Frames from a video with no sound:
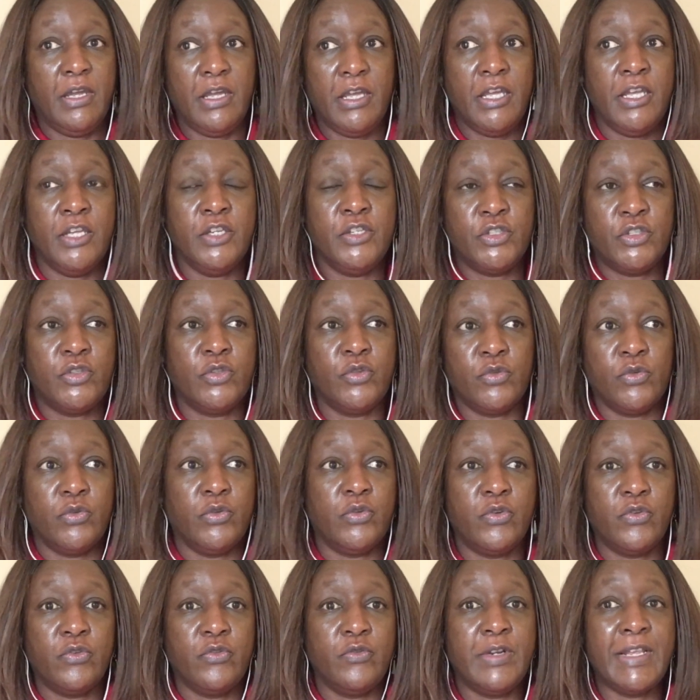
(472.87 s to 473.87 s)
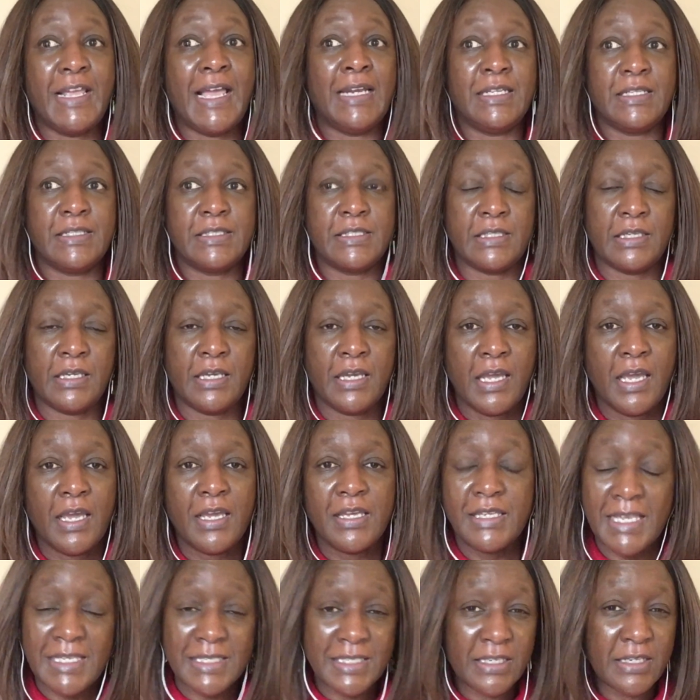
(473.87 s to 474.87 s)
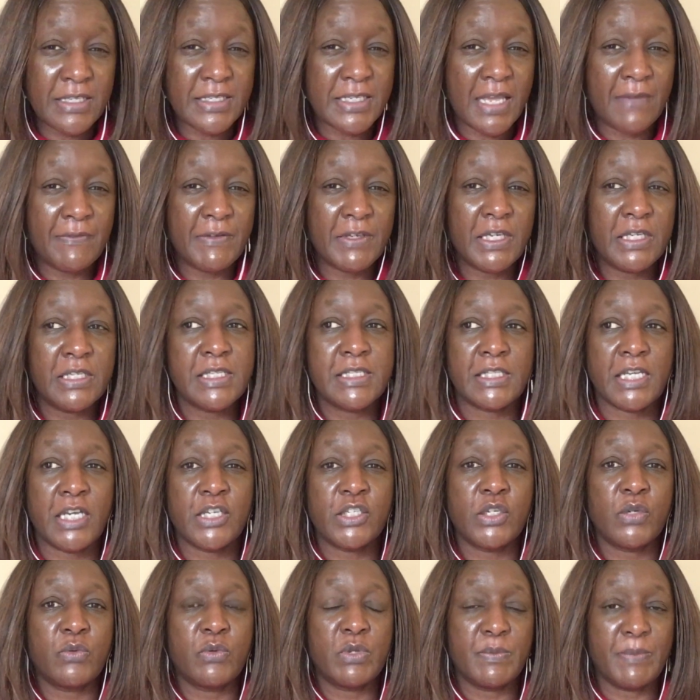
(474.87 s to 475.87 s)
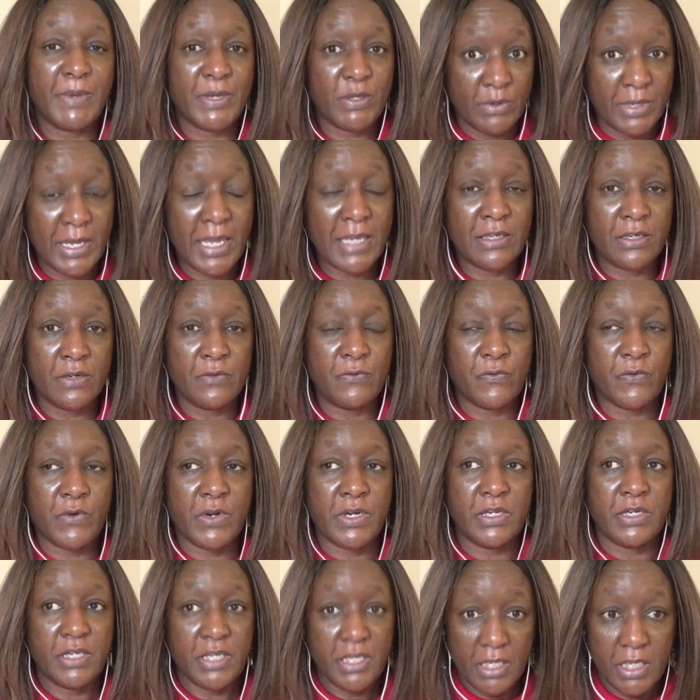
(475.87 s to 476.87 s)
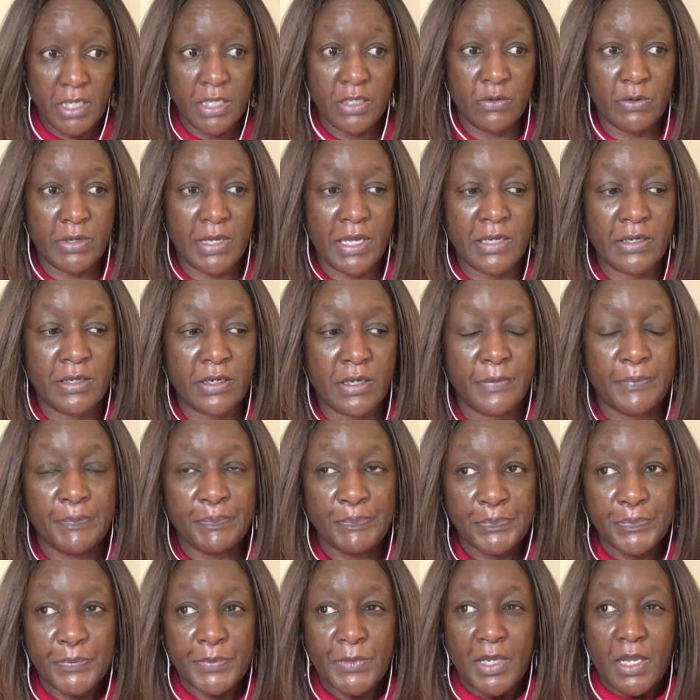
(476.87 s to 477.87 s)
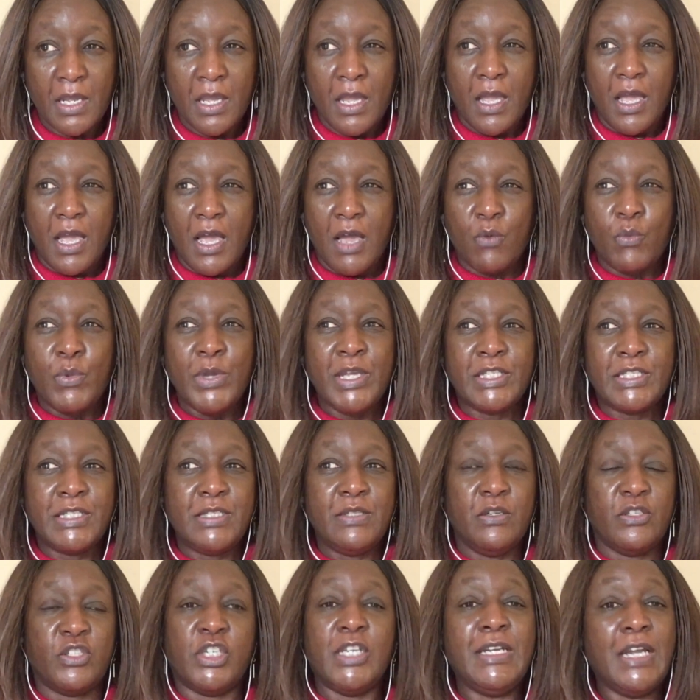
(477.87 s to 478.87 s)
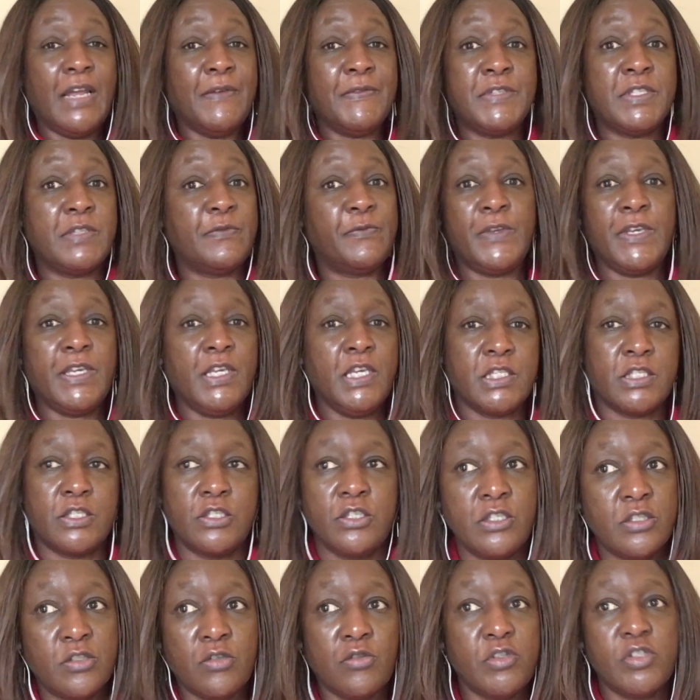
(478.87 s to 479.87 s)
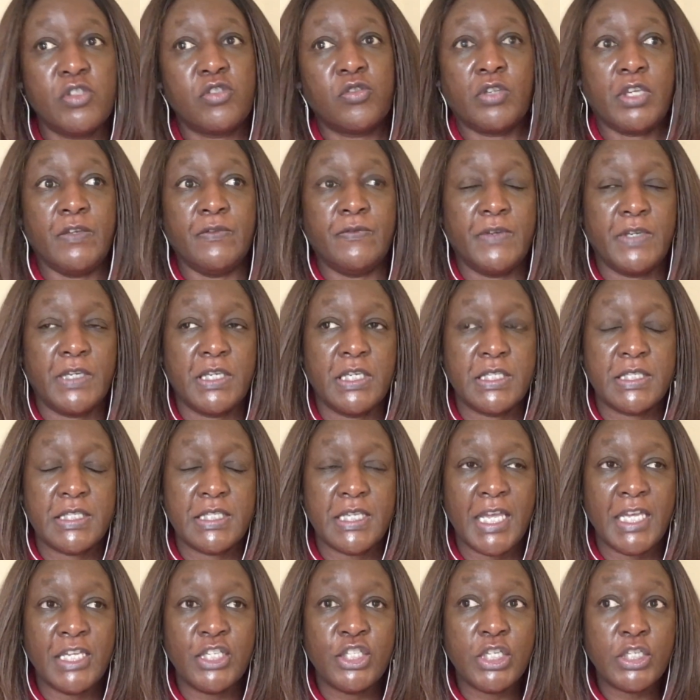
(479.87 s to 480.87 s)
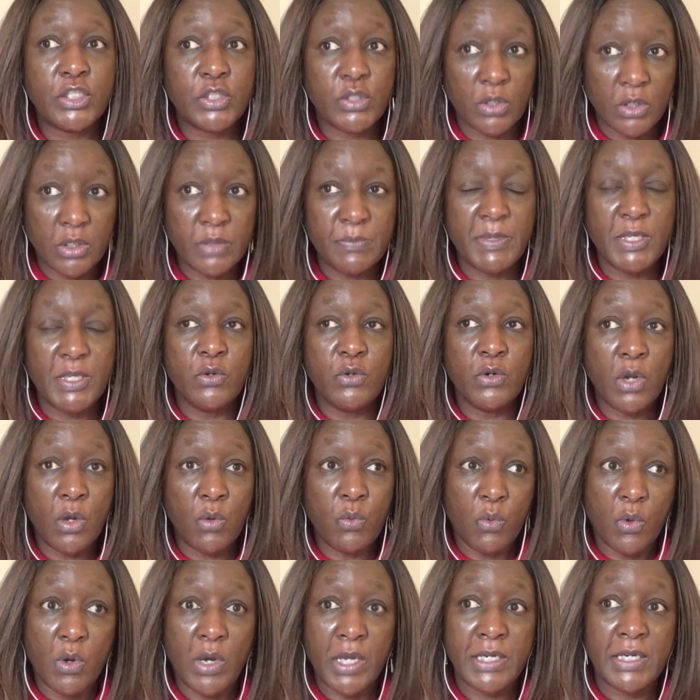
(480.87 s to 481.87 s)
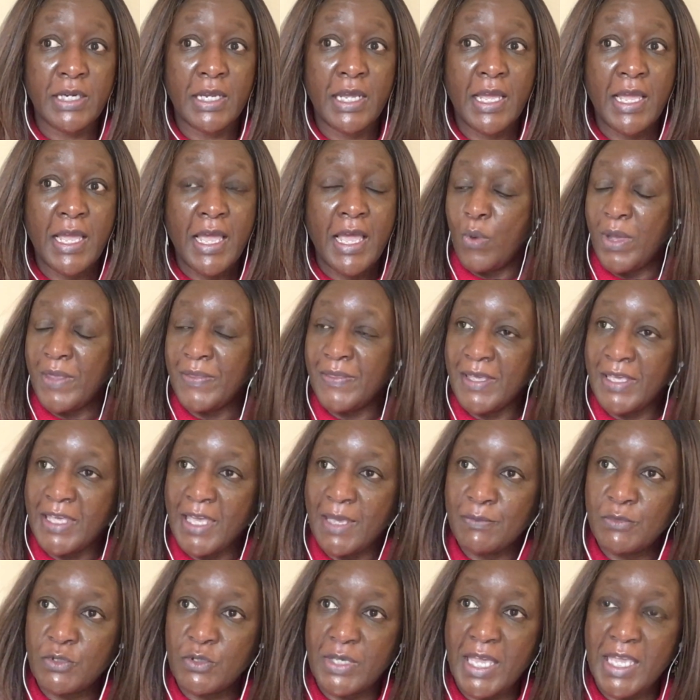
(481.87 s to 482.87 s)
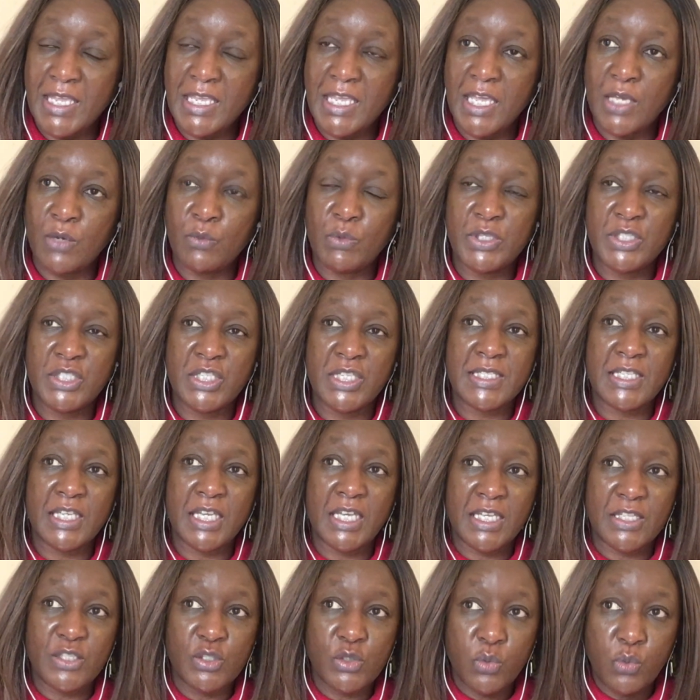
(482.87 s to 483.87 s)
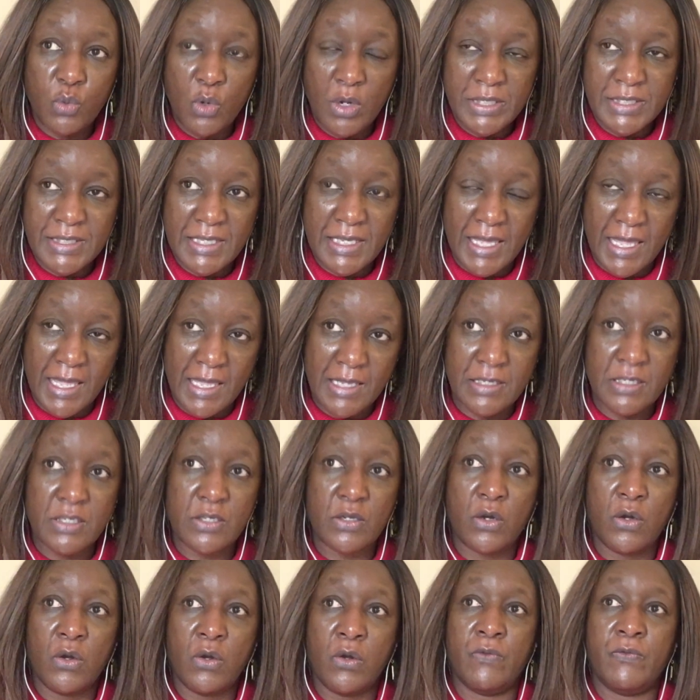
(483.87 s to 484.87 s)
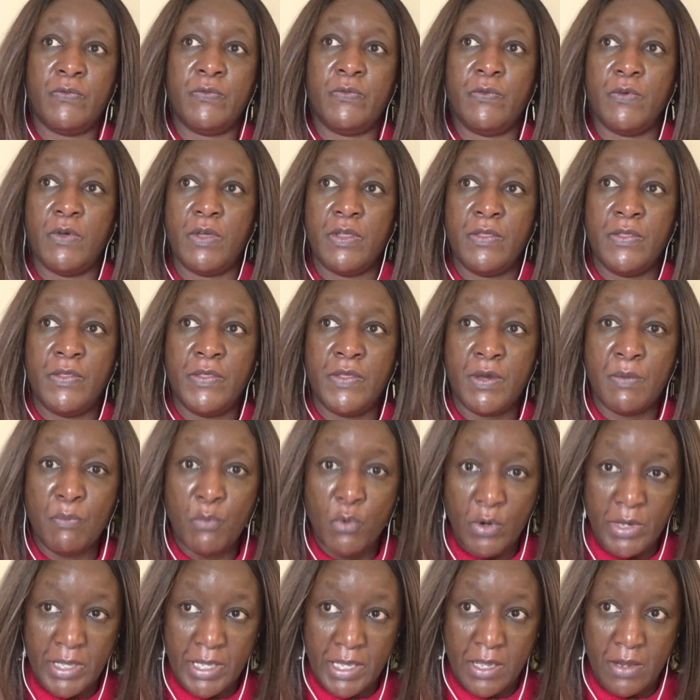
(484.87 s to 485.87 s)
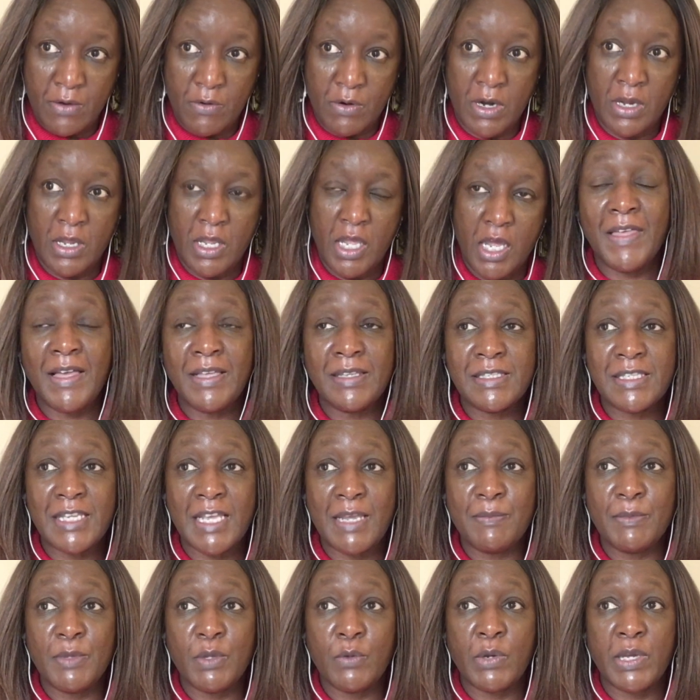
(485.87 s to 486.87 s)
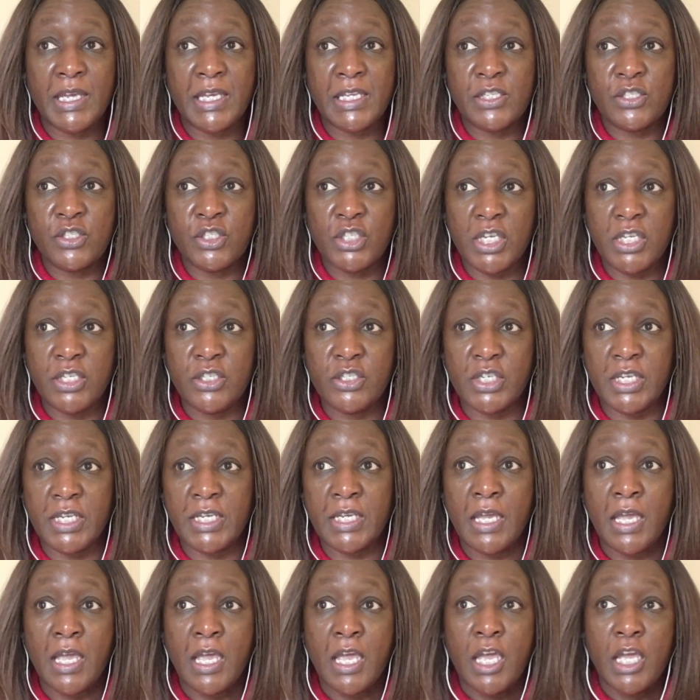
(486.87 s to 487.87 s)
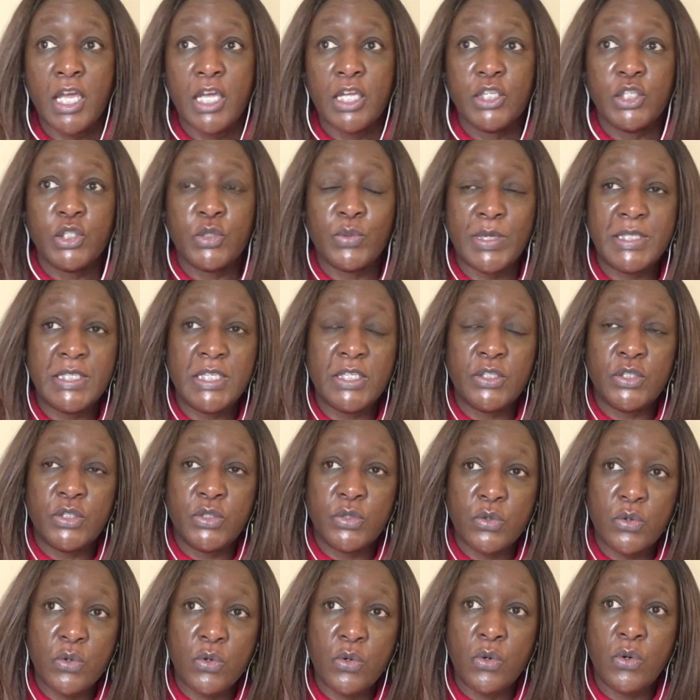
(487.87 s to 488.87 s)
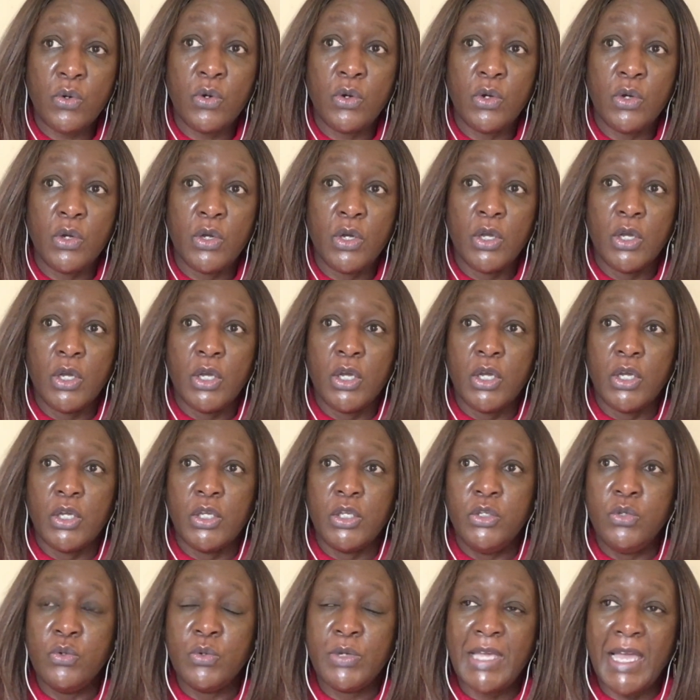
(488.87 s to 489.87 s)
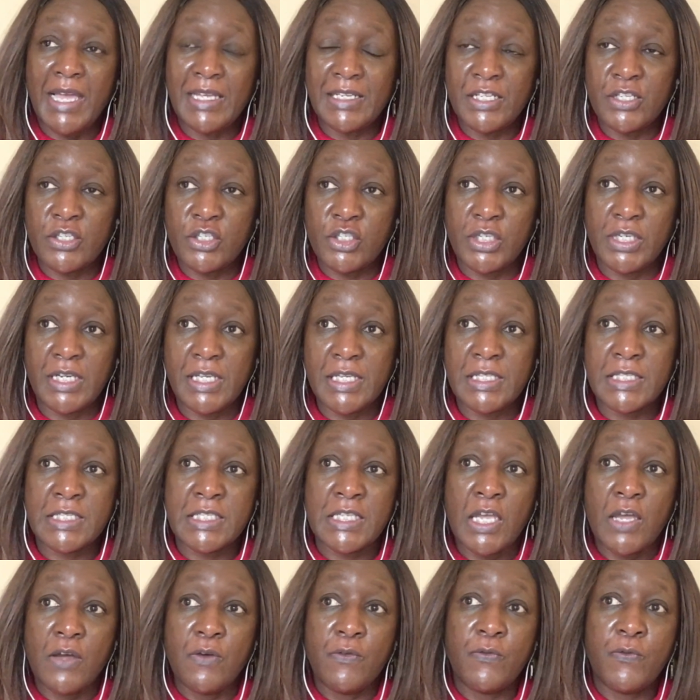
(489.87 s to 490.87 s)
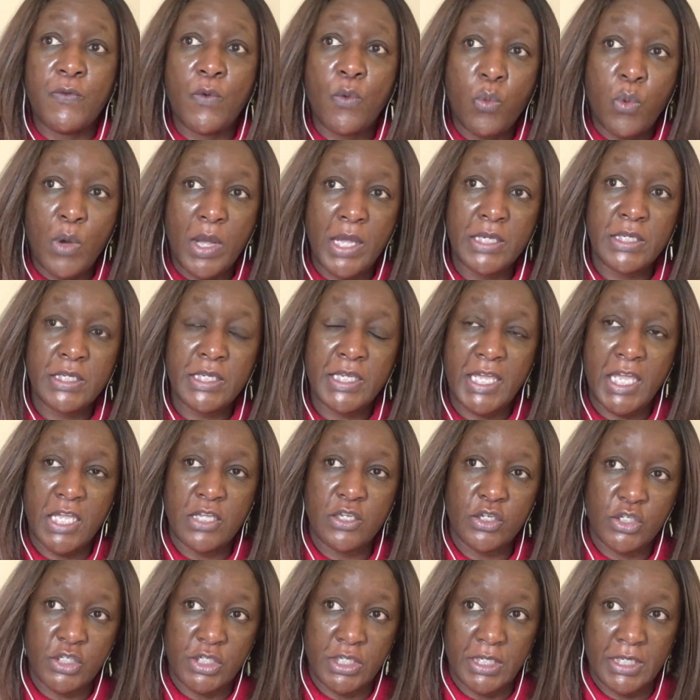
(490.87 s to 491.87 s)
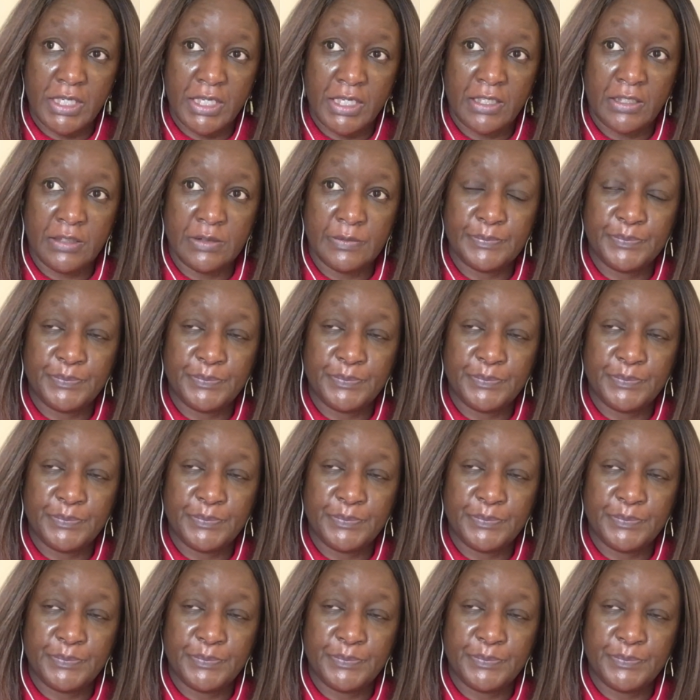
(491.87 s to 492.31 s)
into reality. Yesterday I was having a discussion with my Ugandan friend in Uganda. She loves figures. She's always talking figures. And she told know what? When they came to Kenya, it was just towards the end of the Moi era. That time they were exchanging 22 Uganda shillings for one Kenya shilling.